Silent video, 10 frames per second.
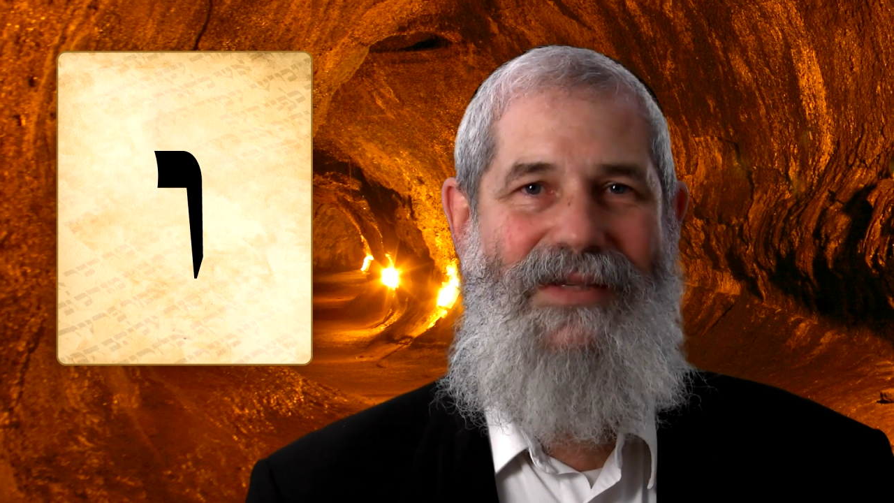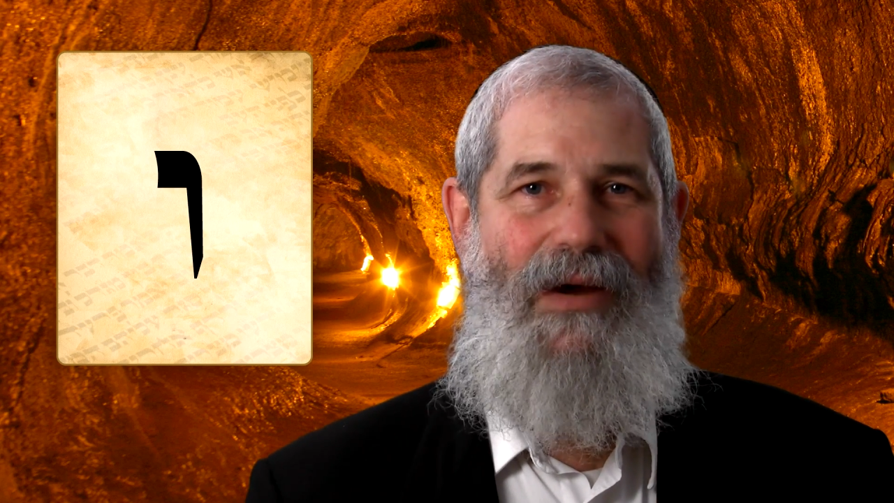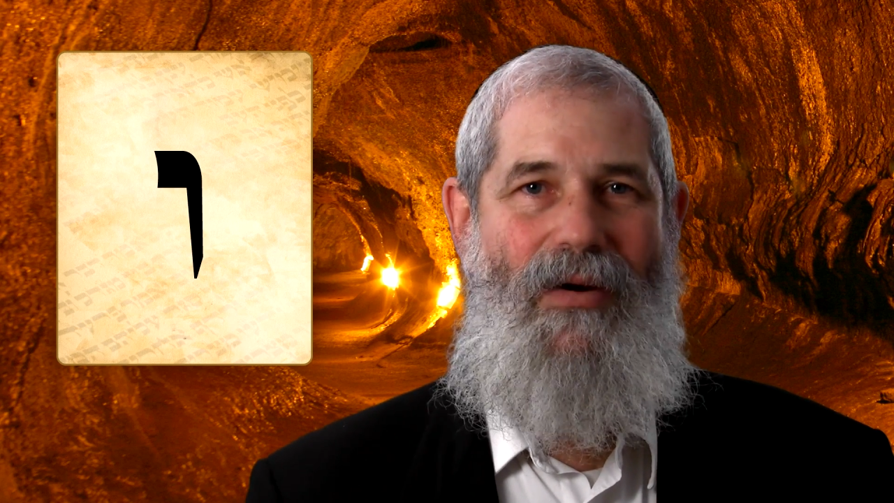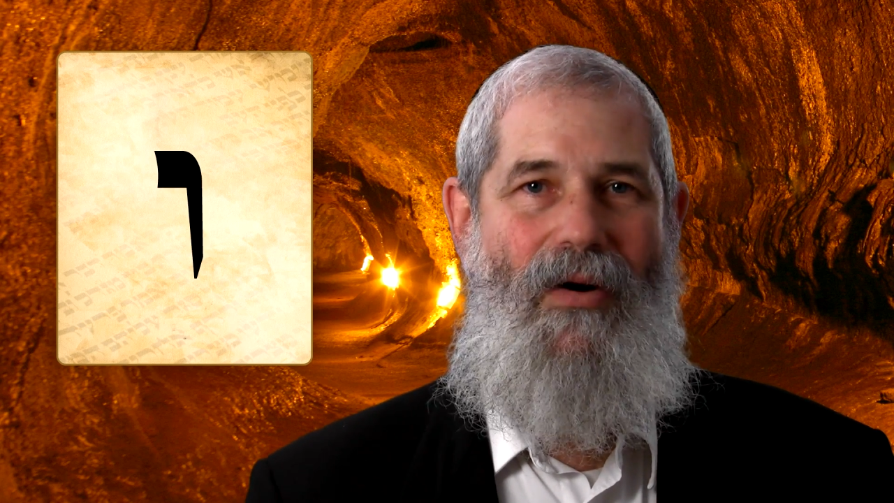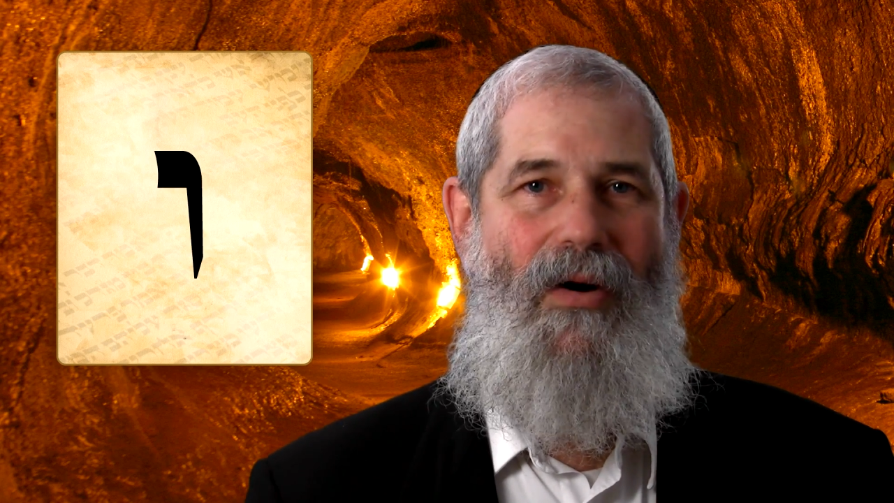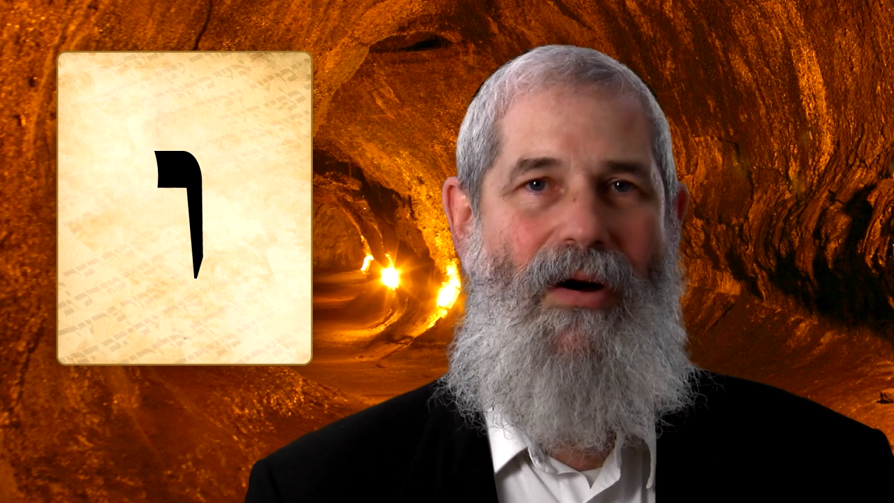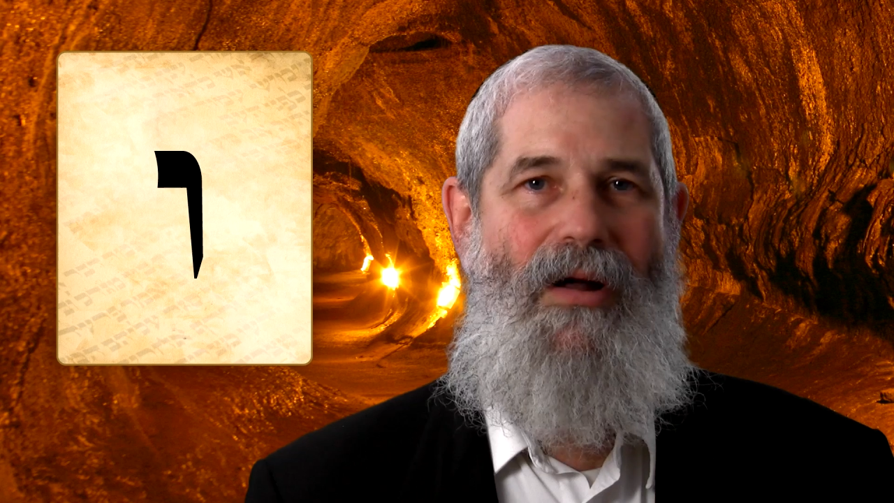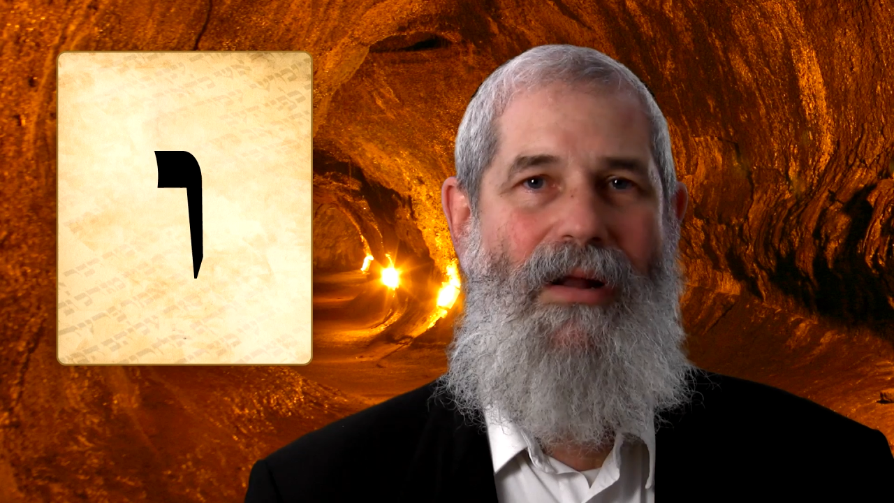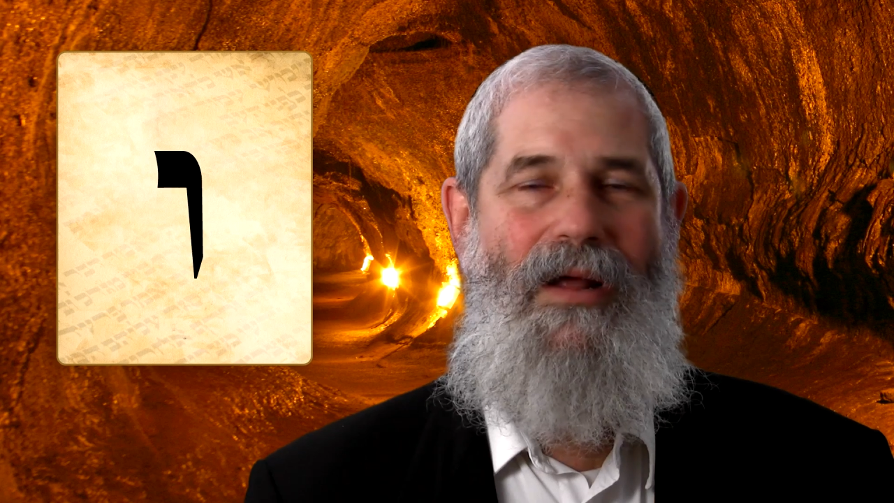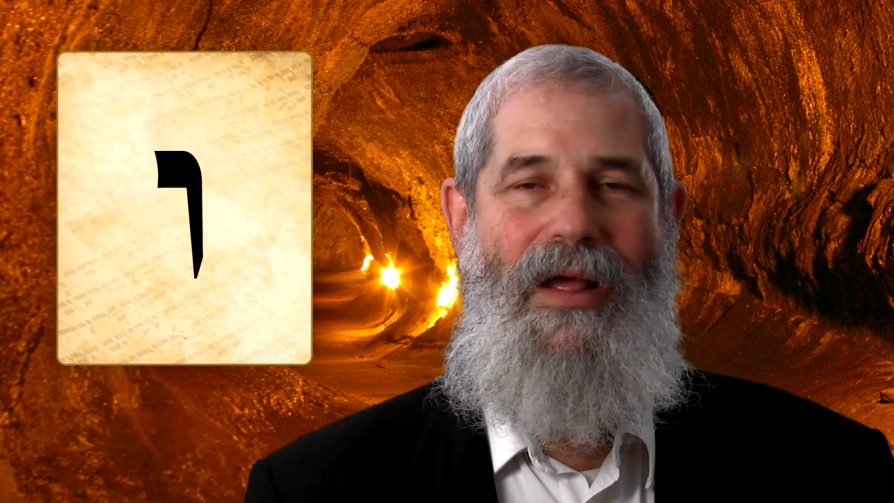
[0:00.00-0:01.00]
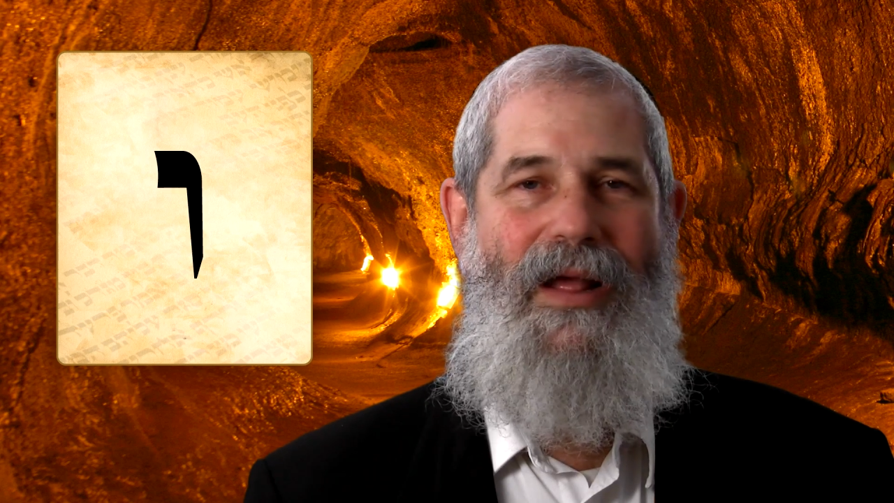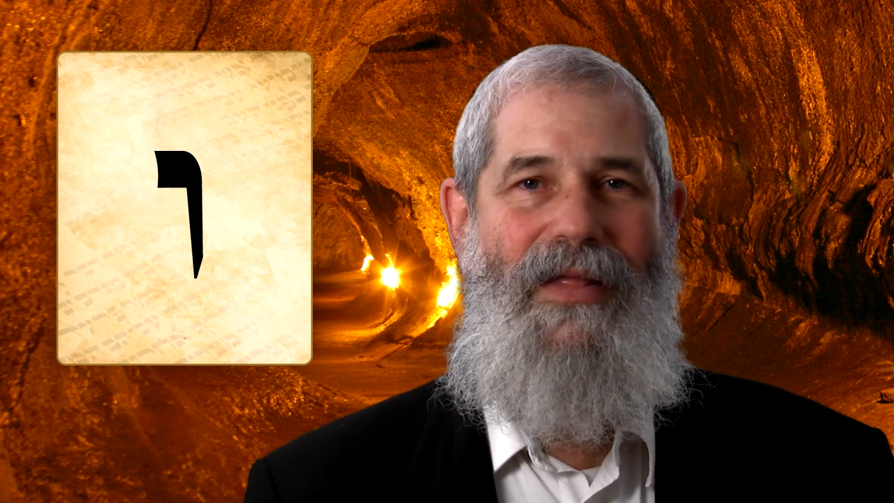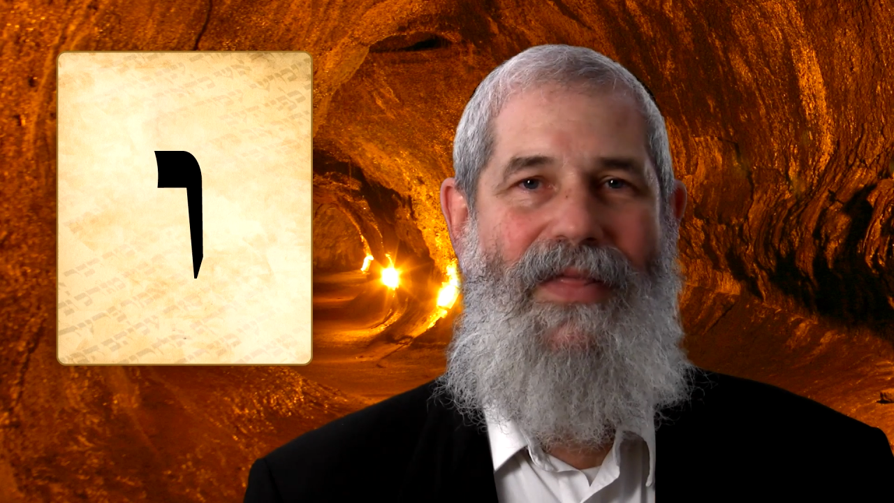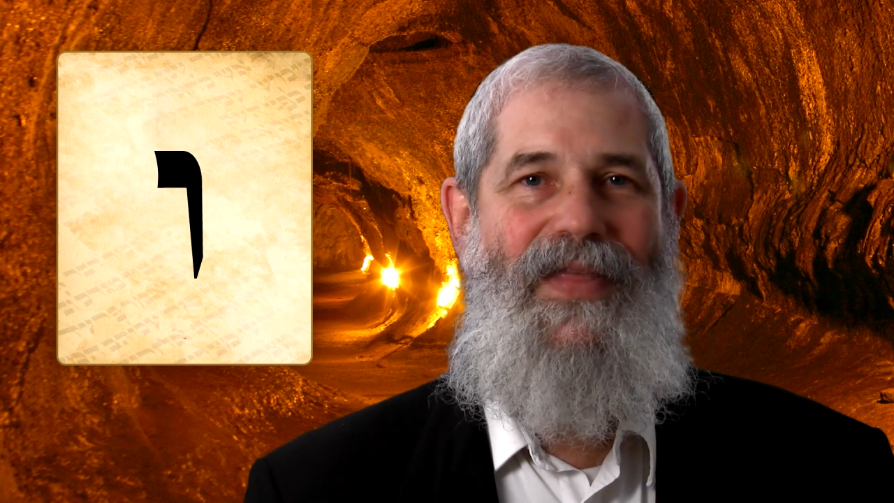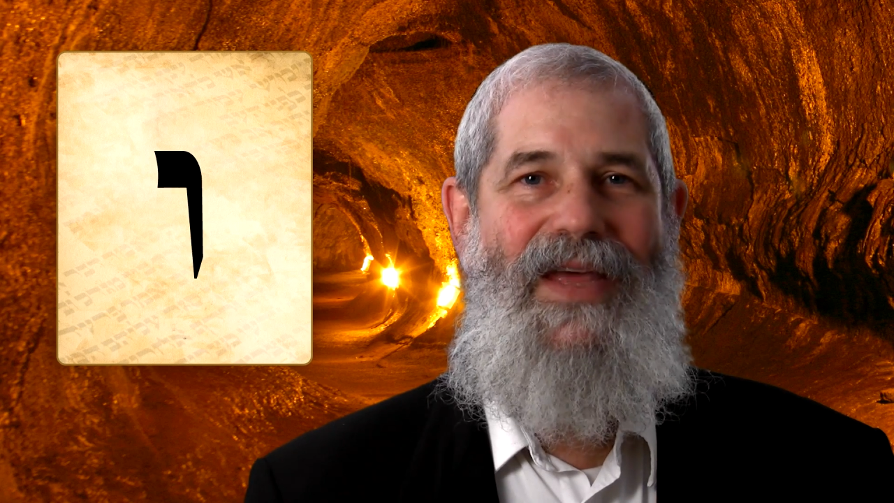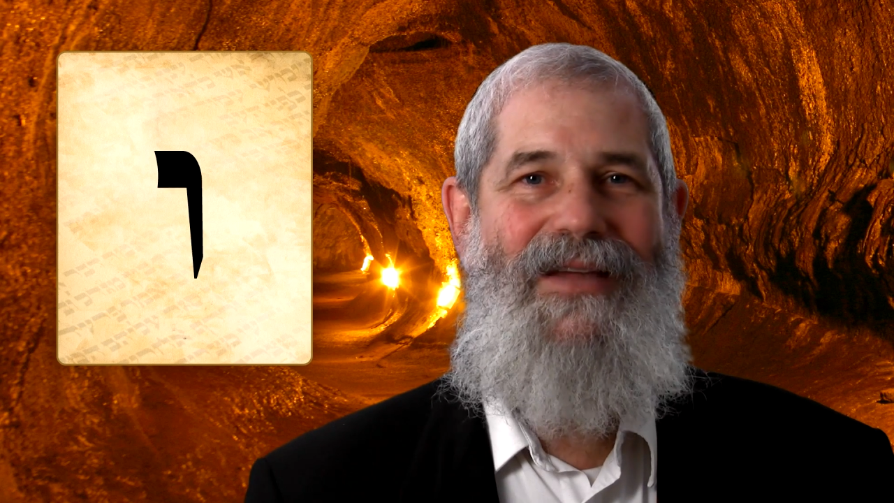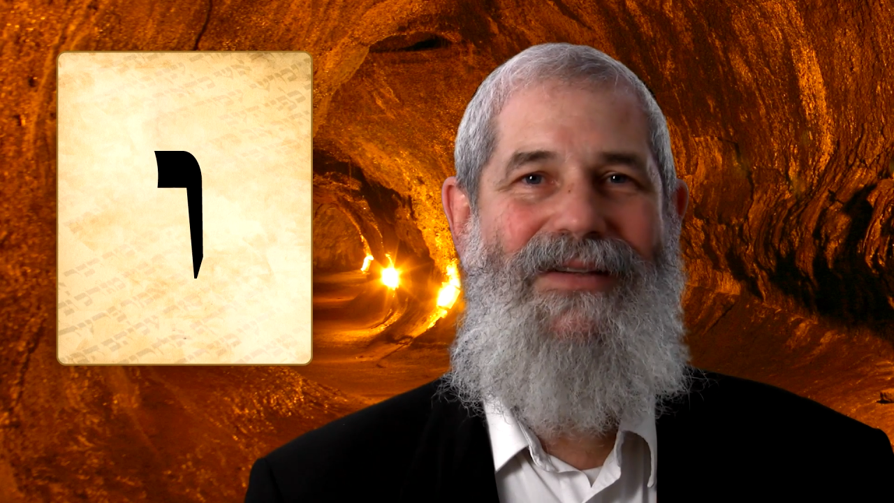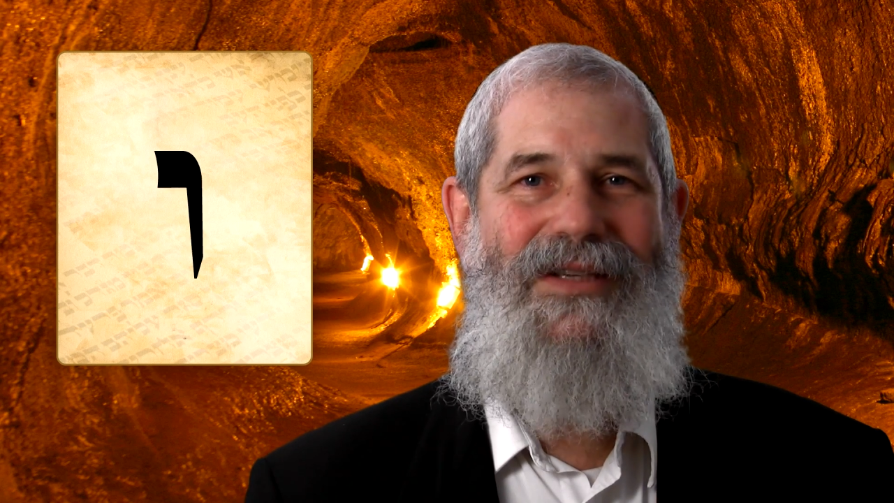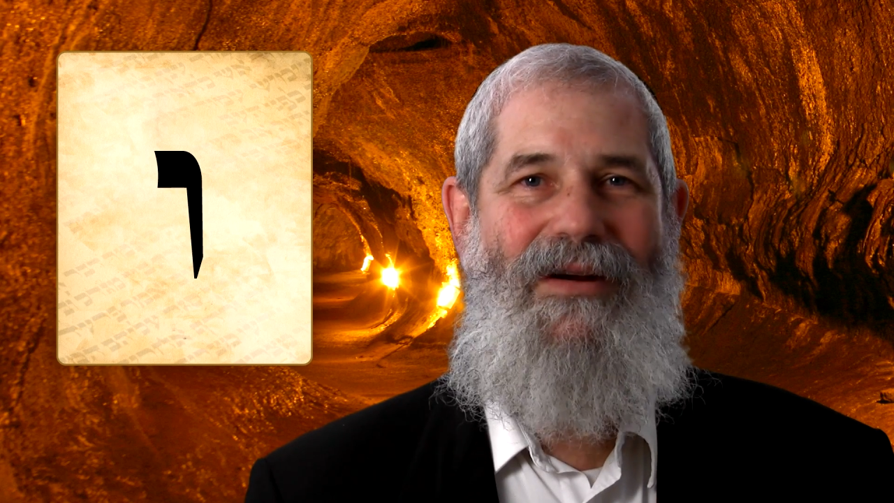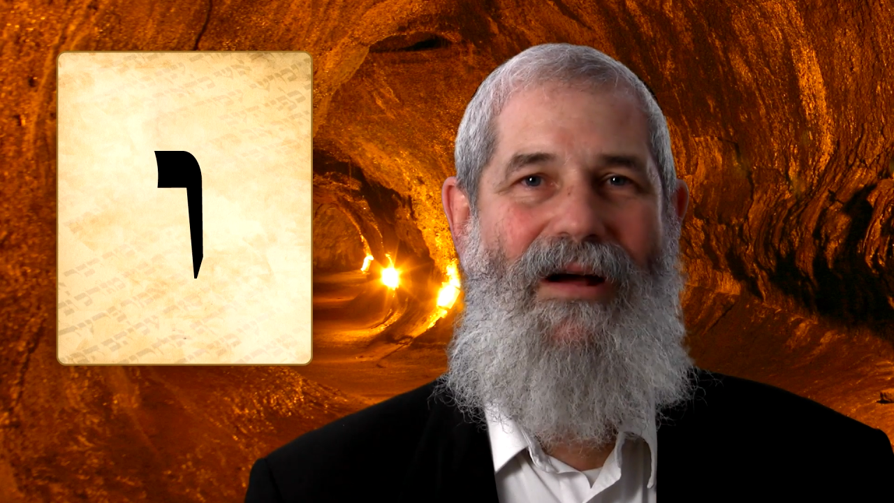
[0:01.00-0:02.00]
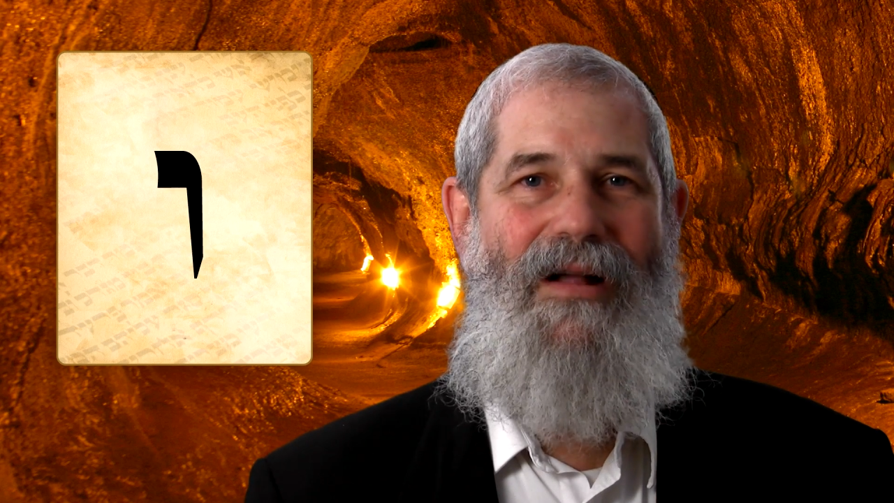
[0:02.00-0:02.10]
how all things are